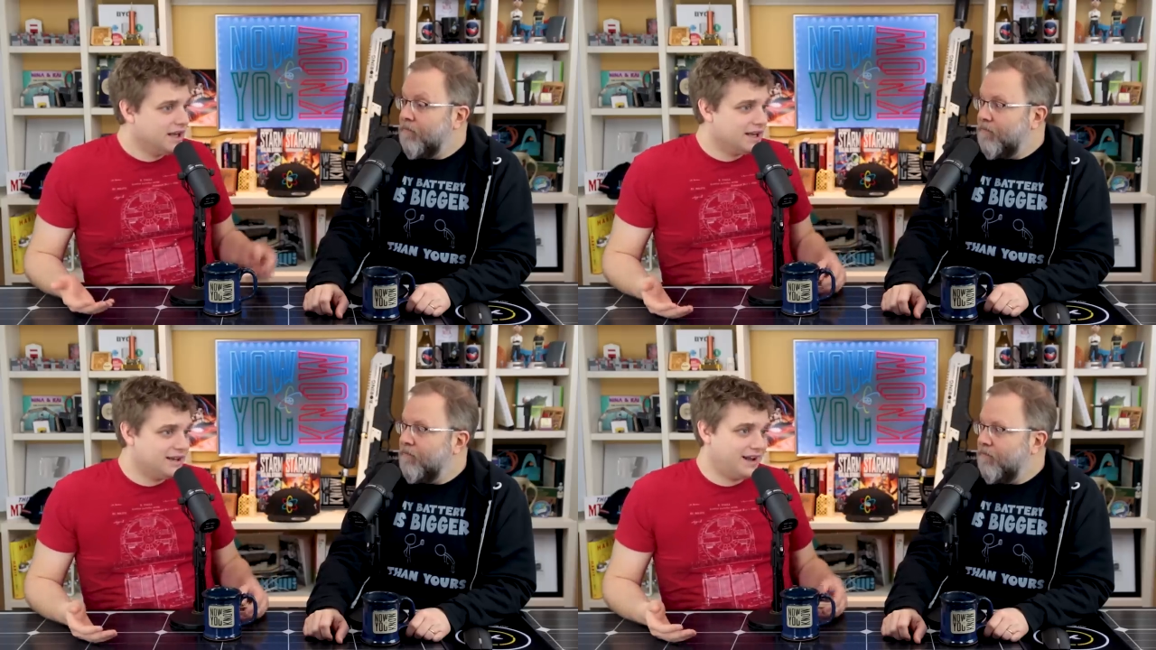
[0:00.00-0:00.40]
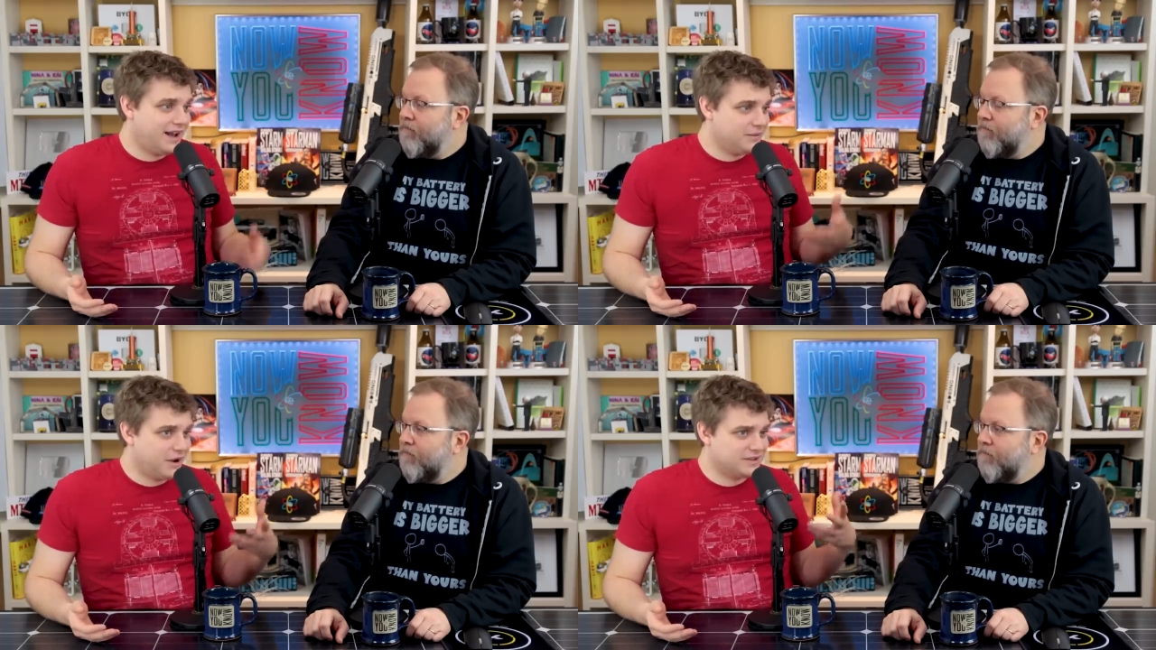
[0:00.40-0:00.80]
Speaker 1: It
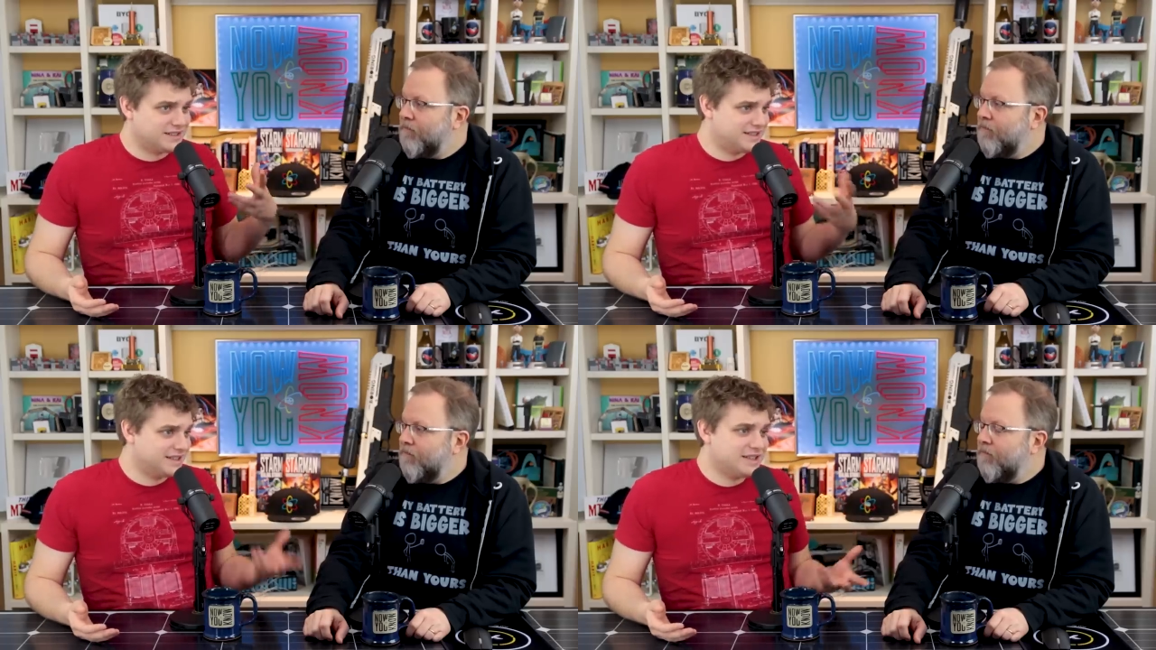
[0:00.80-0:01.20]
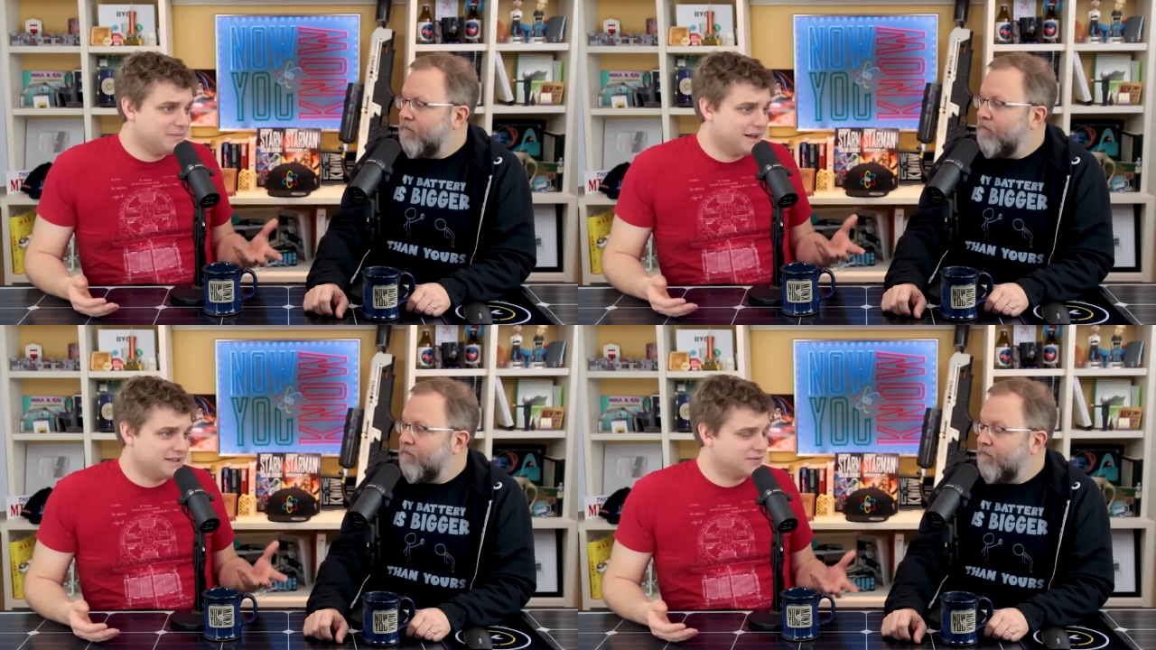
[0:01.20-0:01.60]
had about 60
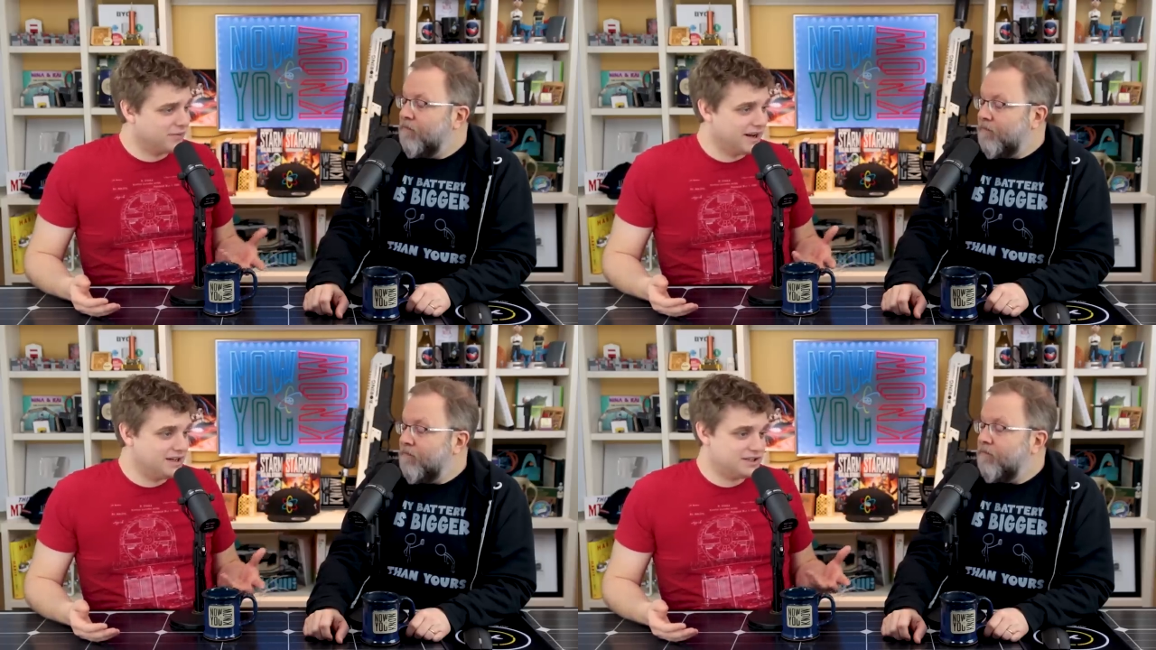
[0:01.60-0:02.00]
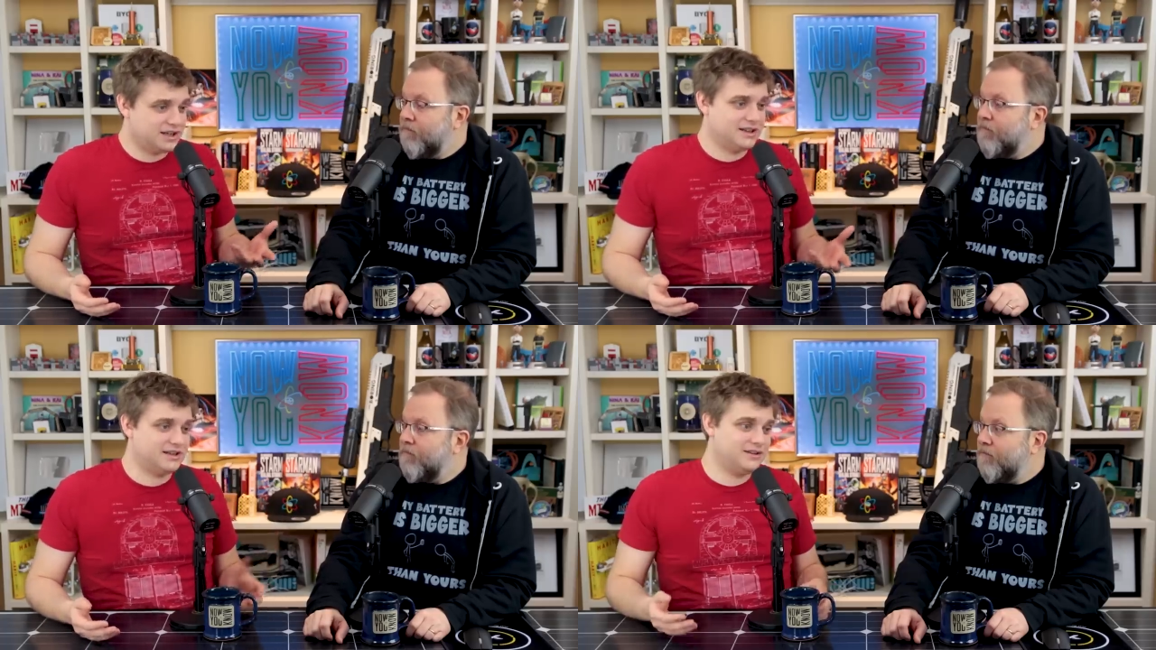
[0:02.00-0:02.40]
miles of range,
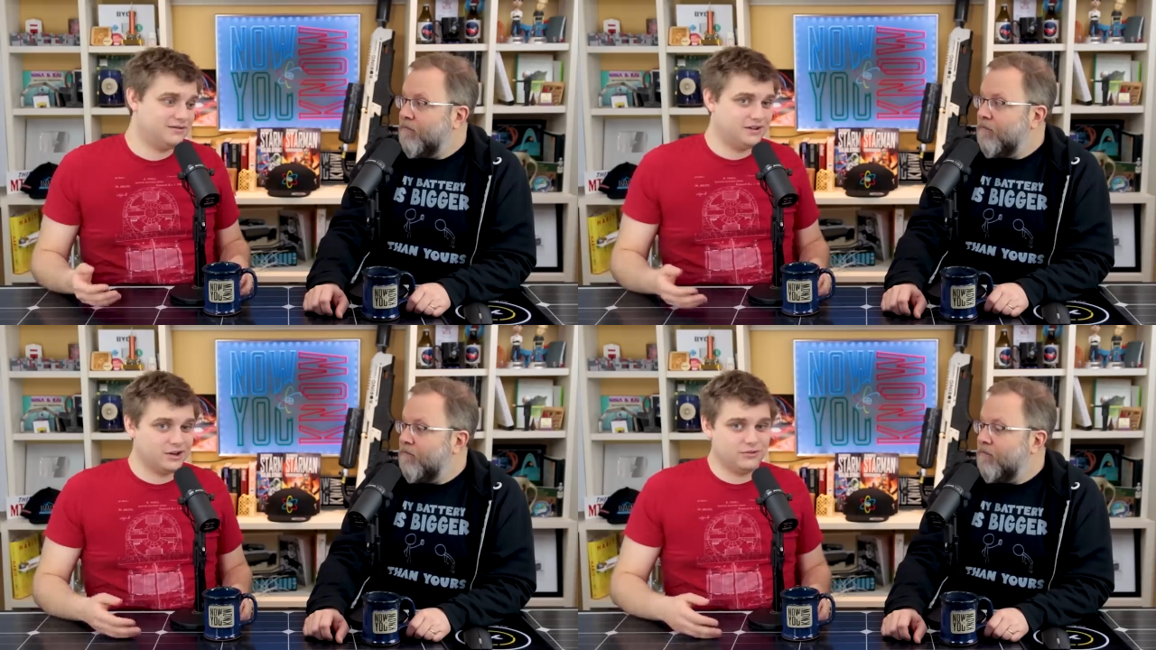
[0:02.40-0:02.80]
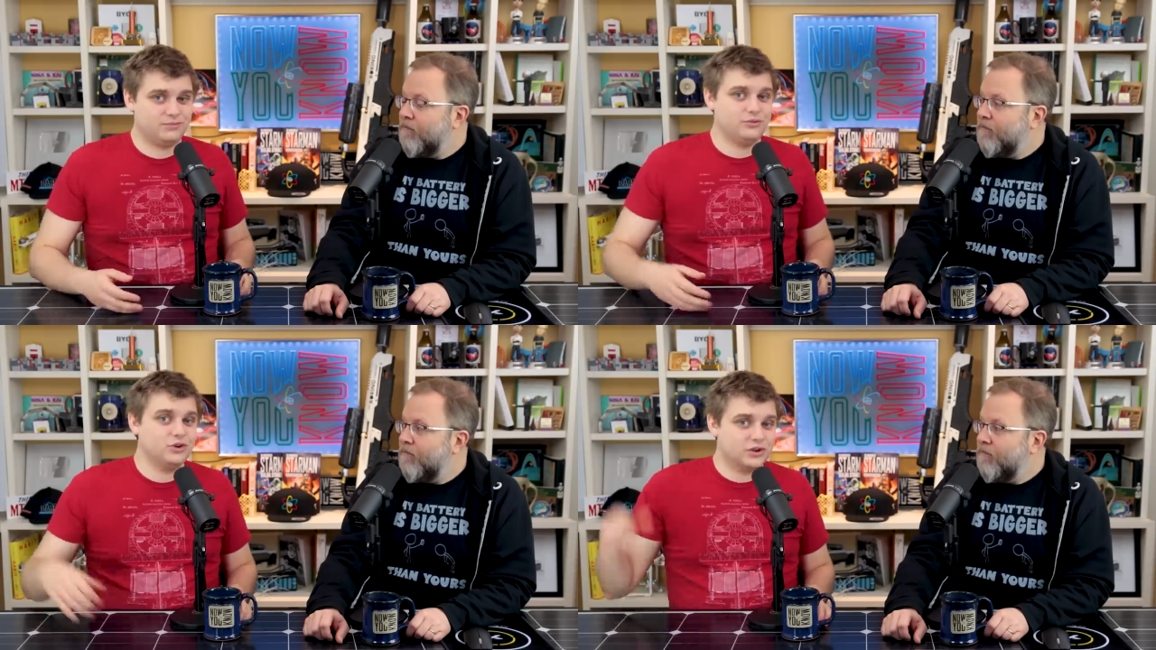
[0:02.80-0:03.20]
and then, you know,
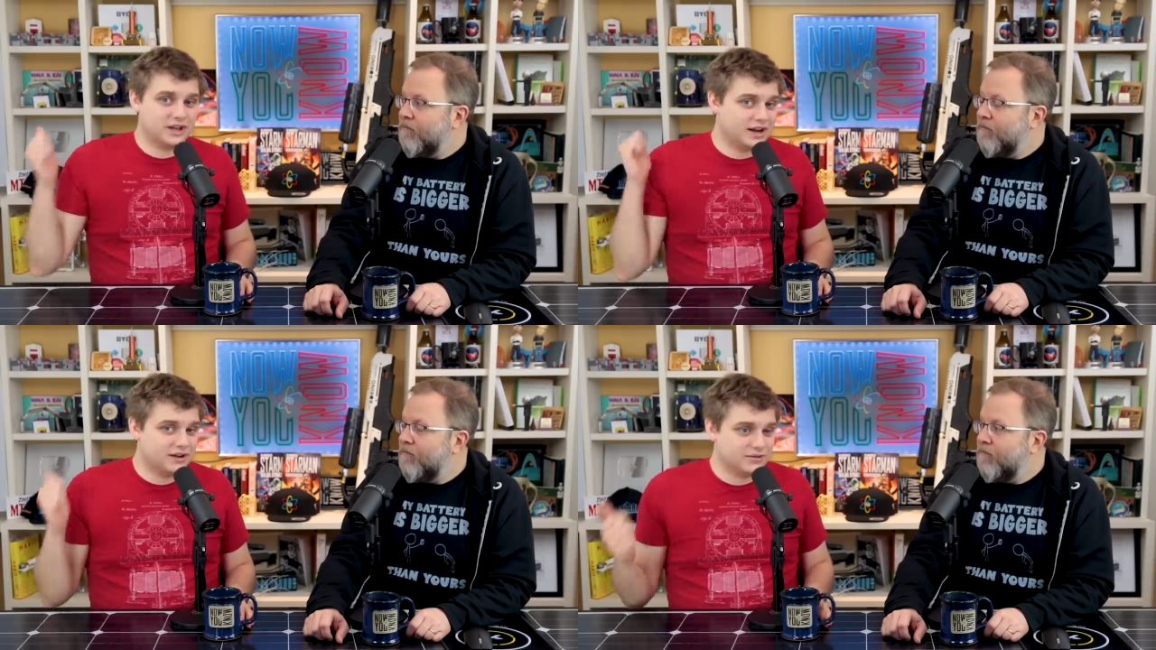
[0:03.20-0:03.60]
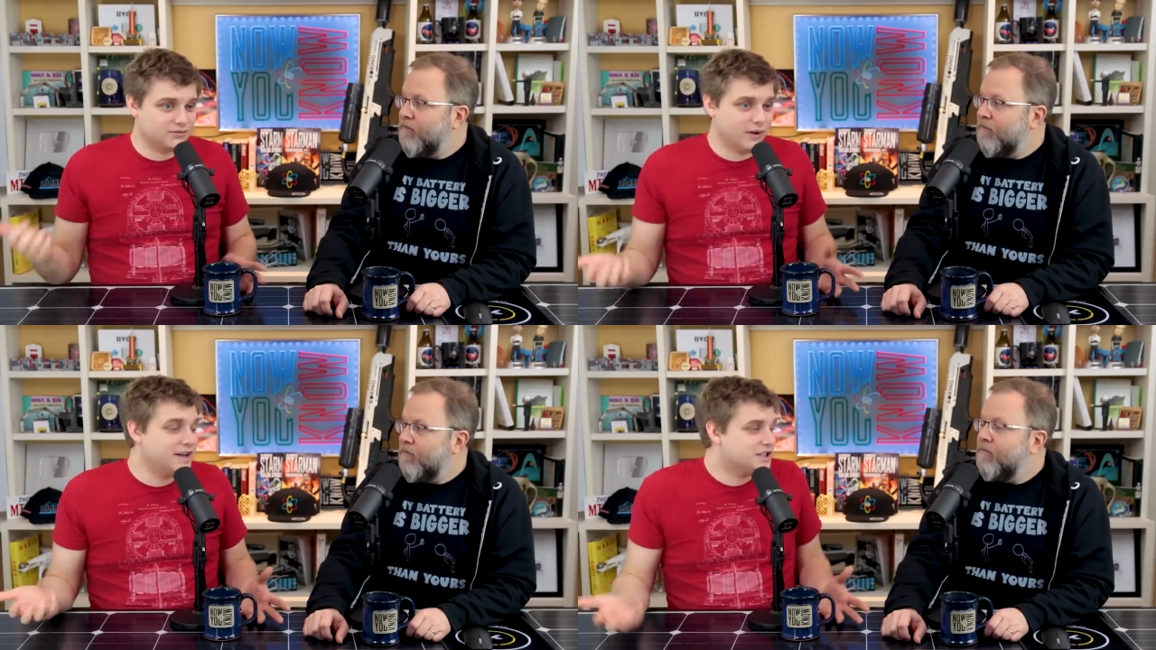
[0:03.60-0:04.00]
you could get a
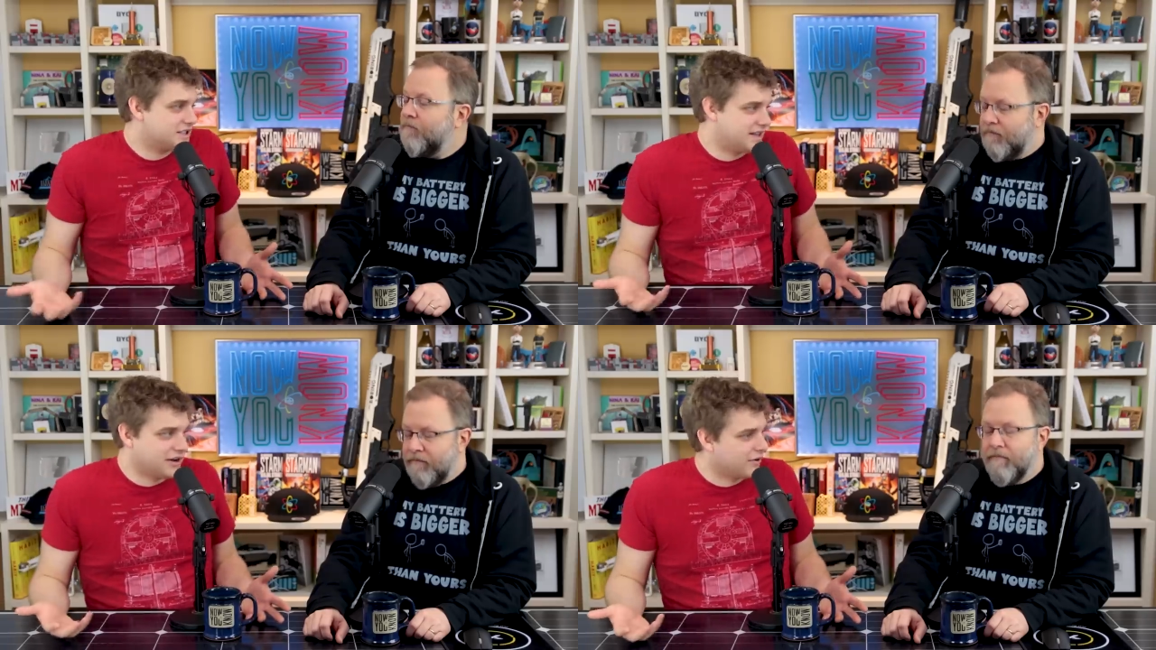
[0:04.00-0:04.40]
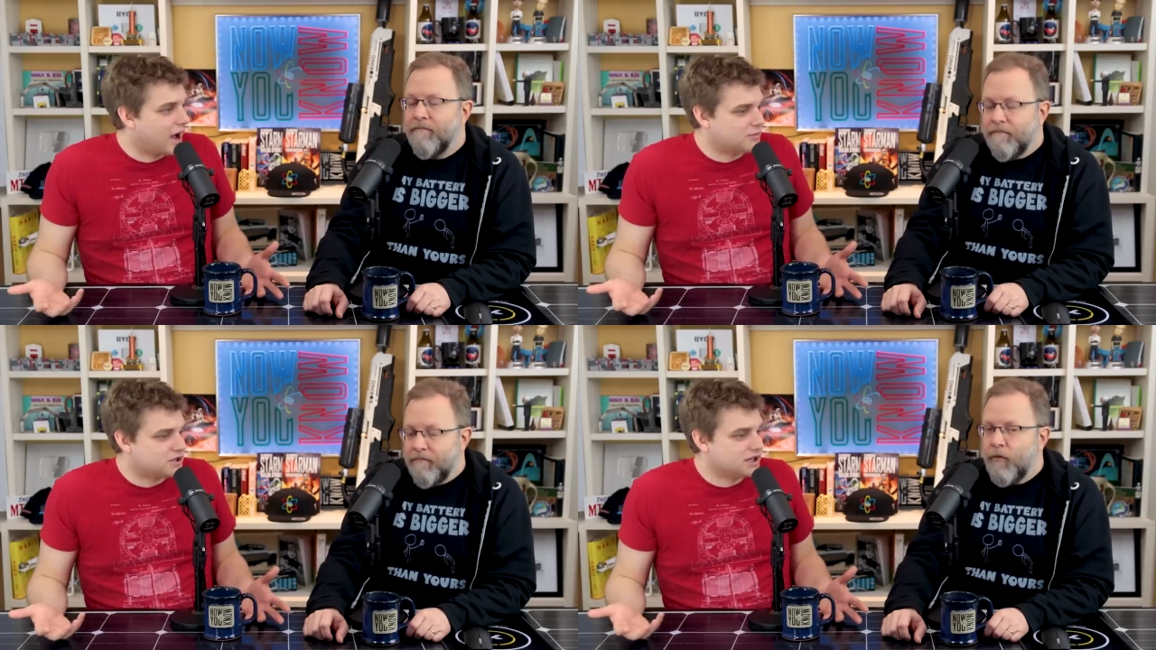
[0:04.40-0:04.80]
range extender
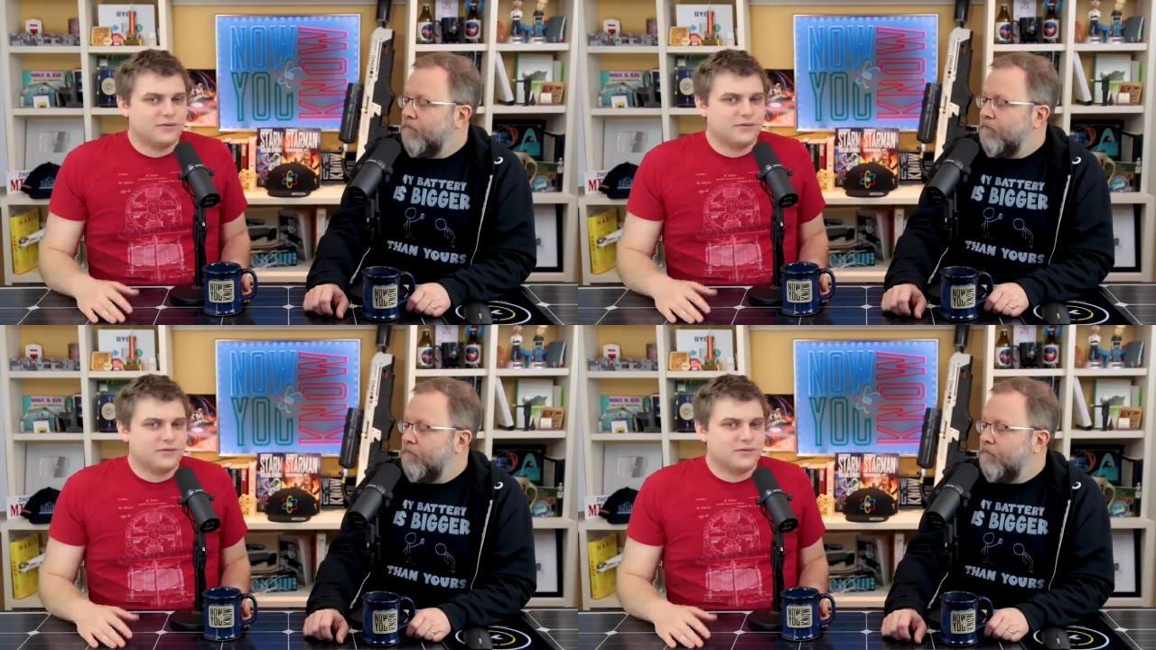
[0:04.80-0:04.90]
option.